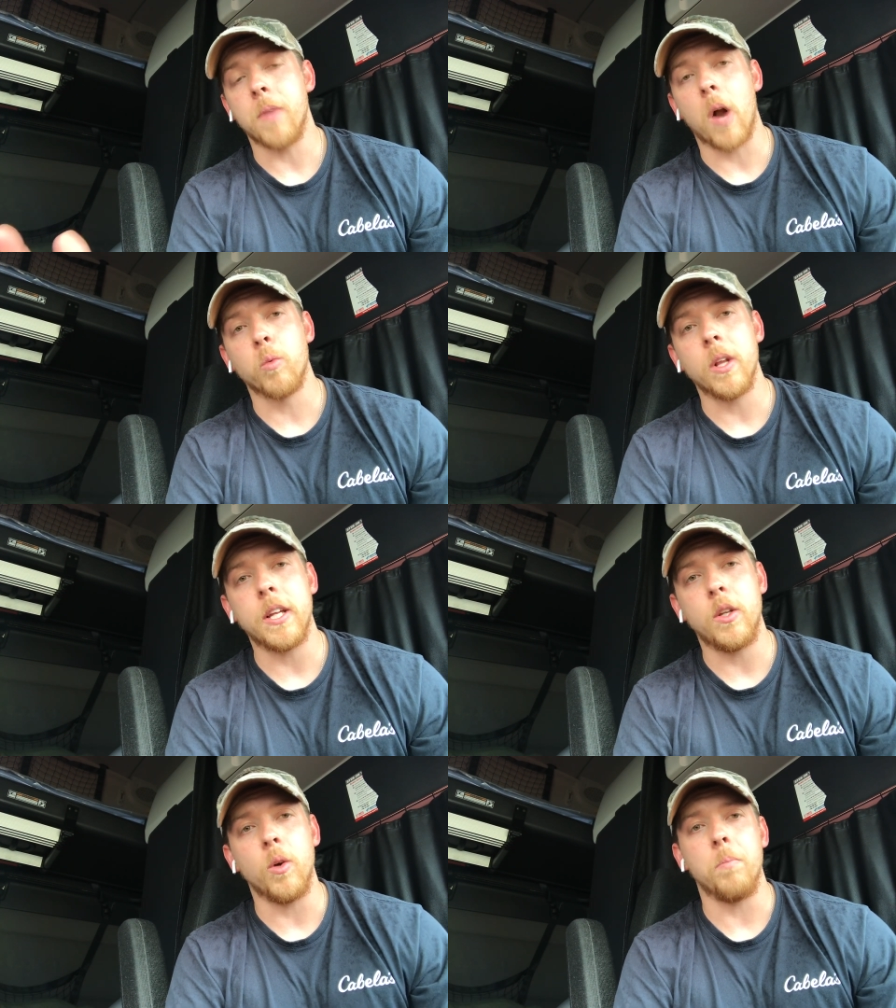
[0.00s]
I
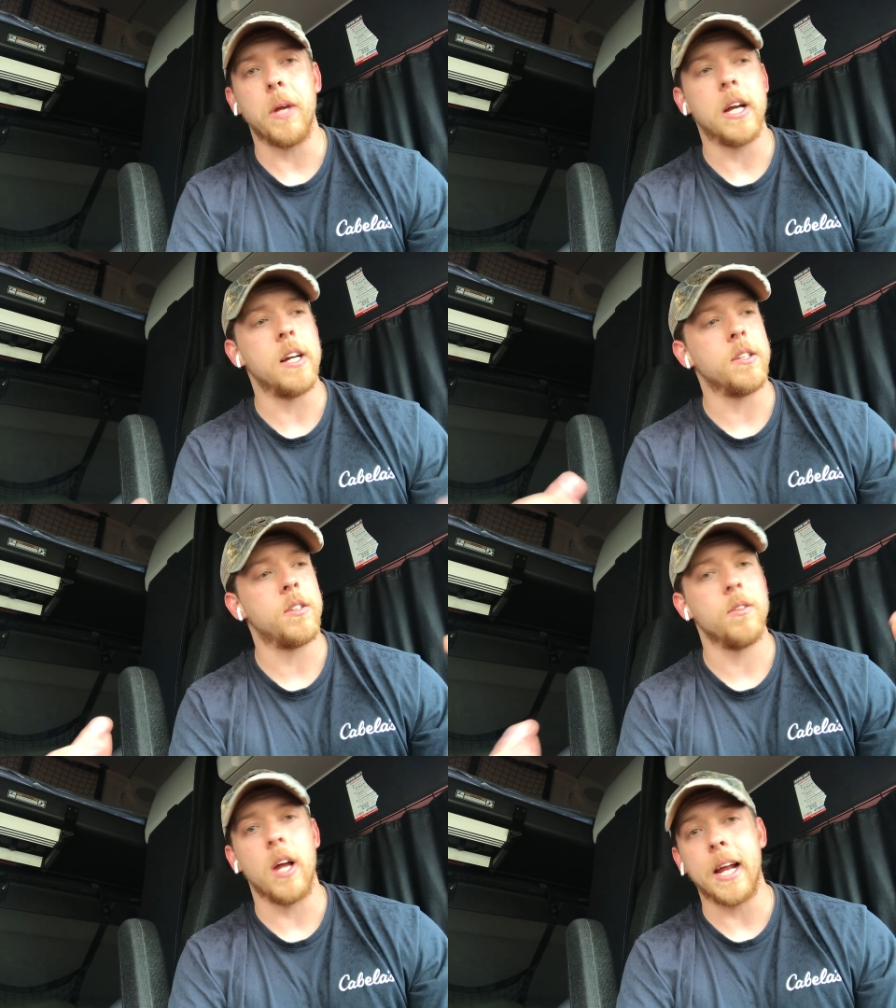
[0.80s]
really do
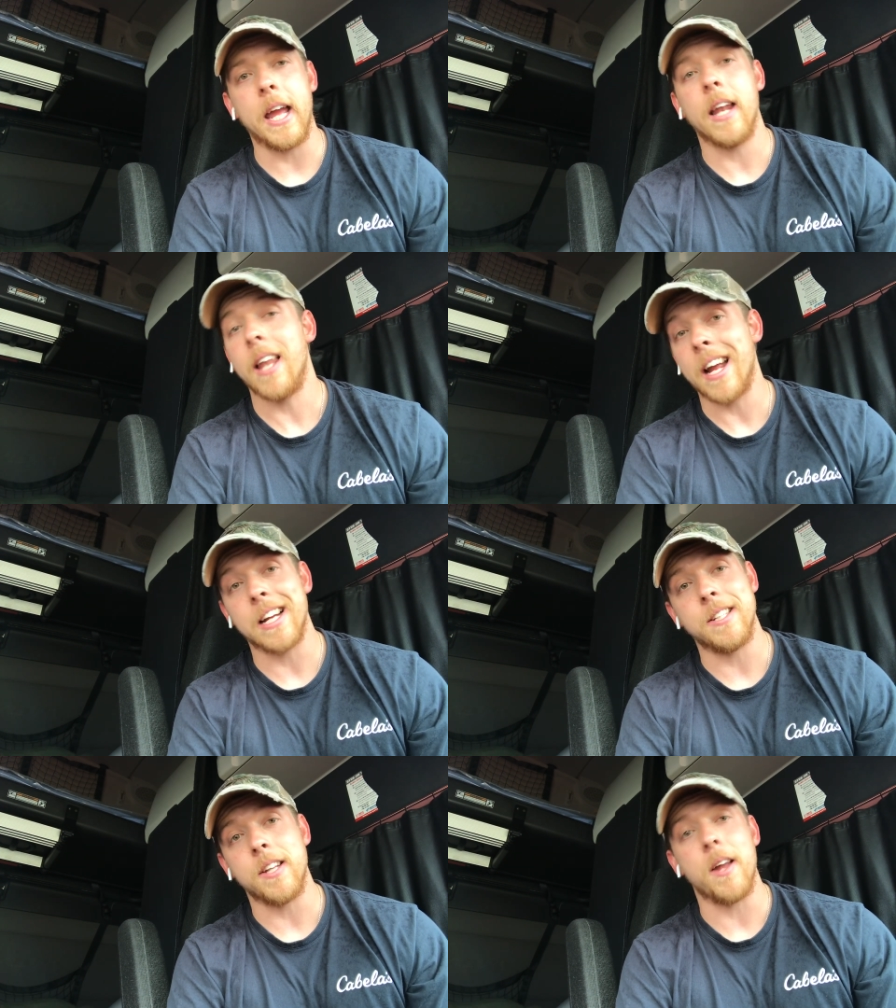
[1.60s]
because, again, like
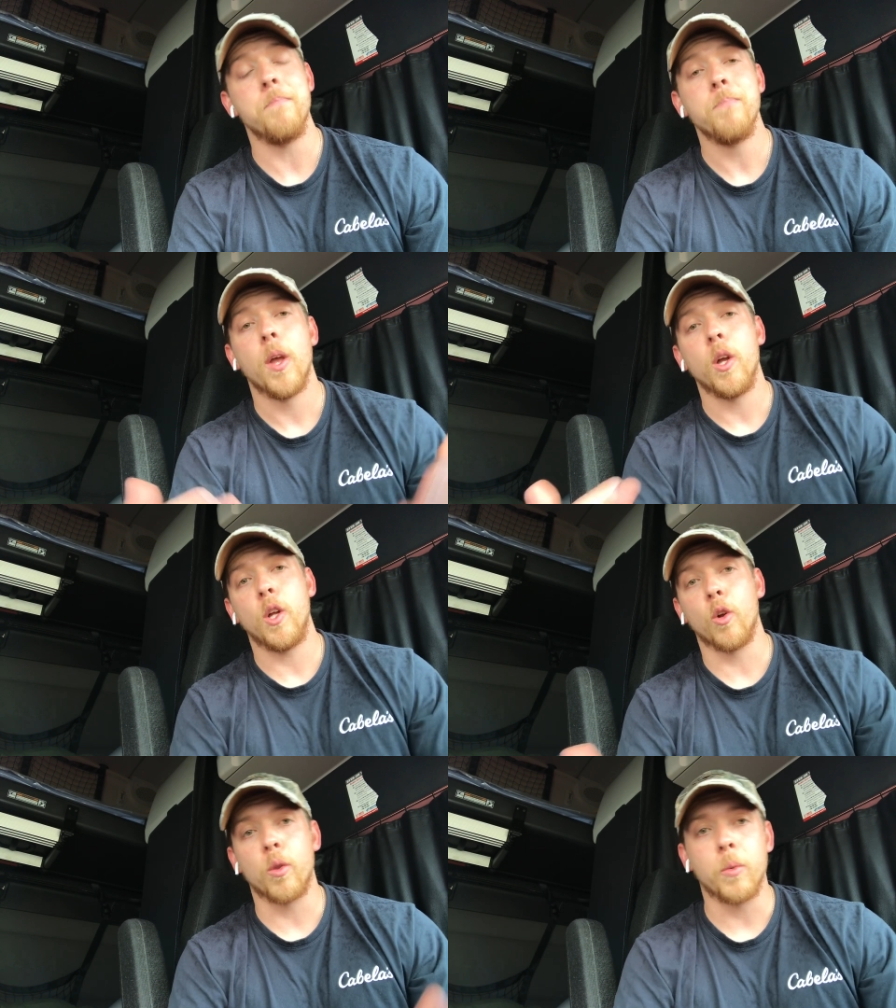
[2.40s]
I said,
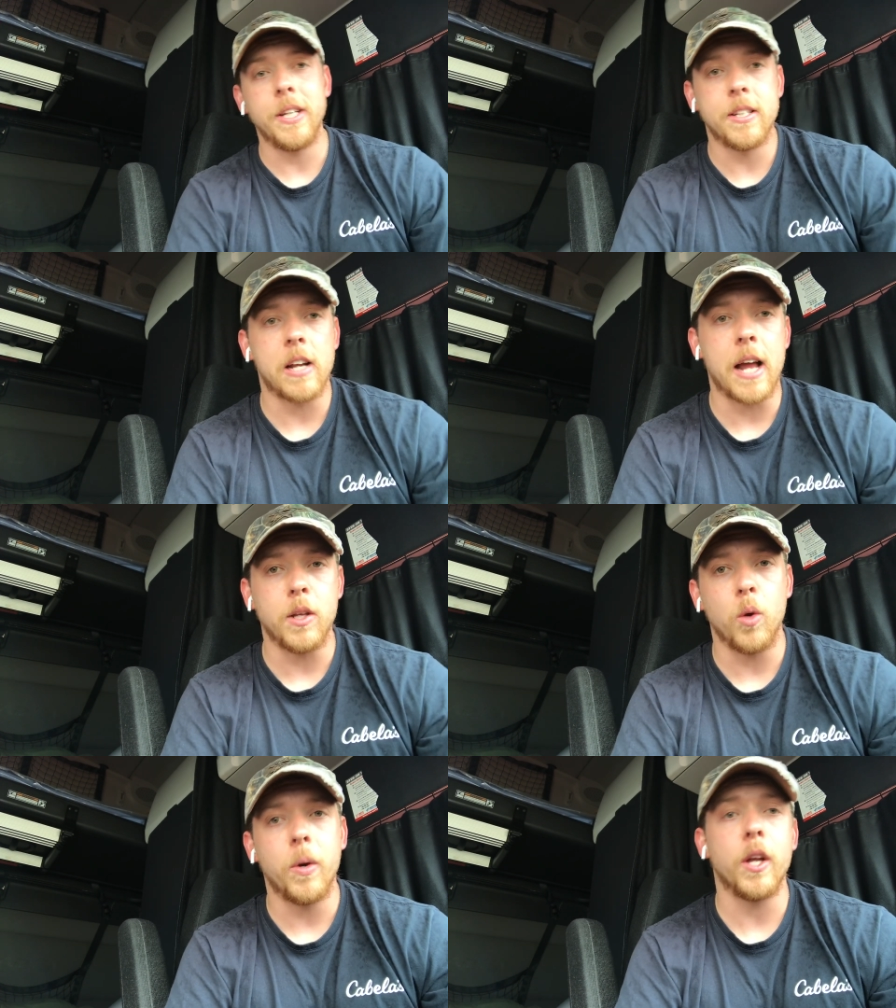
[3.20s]
you're the reason I
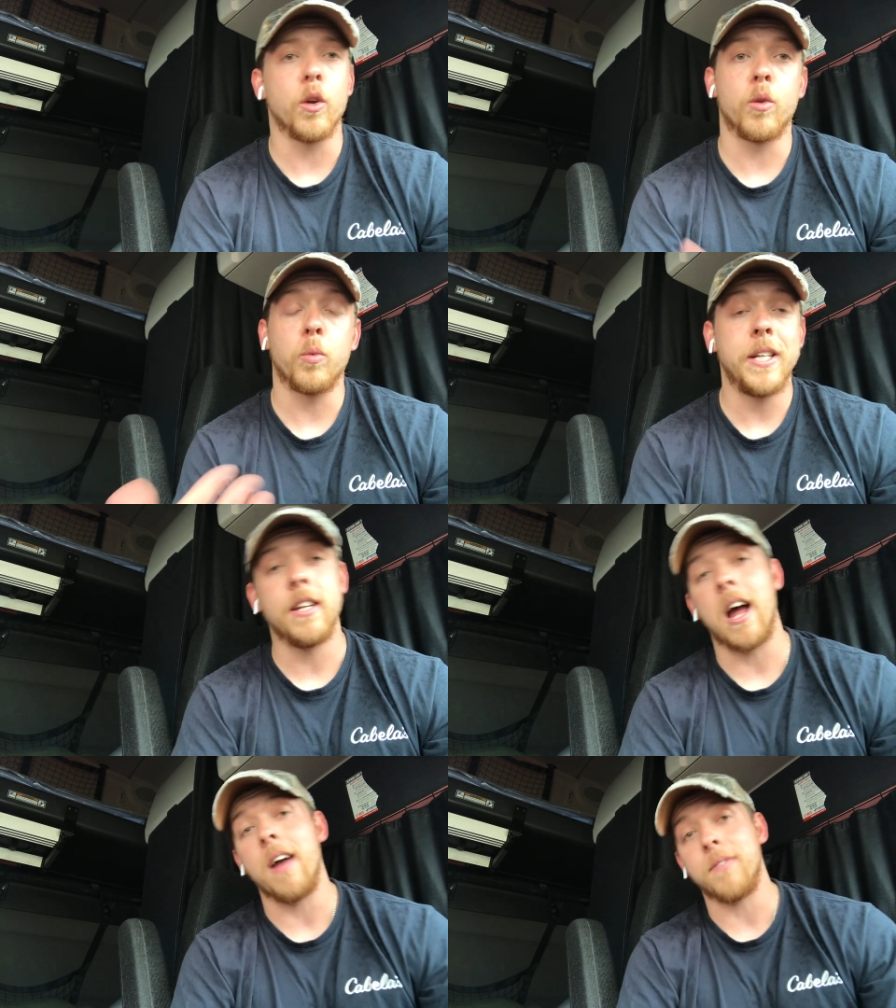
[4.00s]
do it. You're the
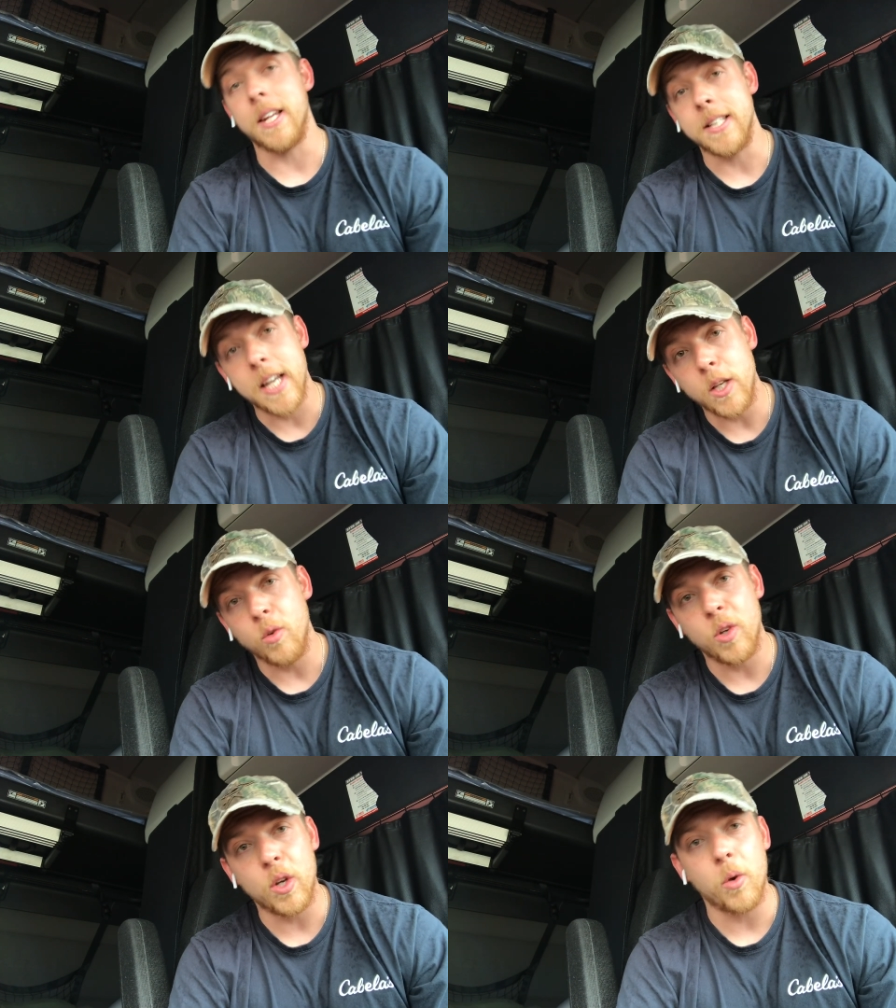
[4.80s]
reason I have
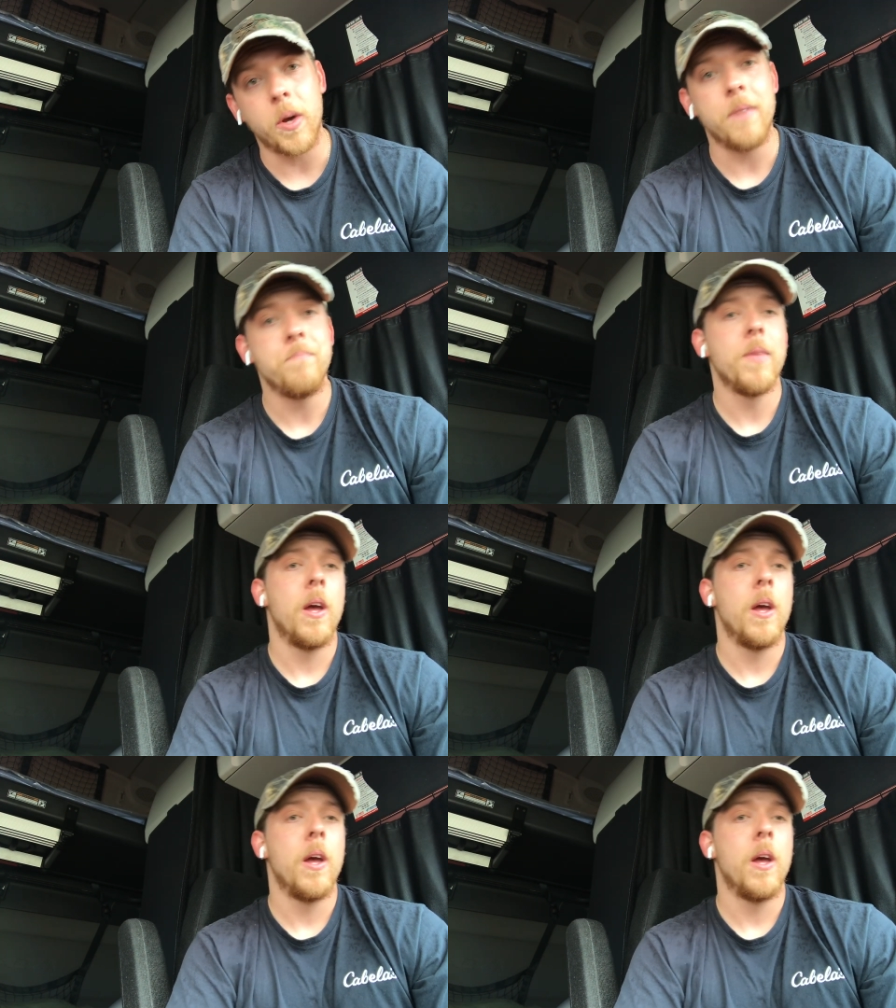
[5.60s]
continued to do it.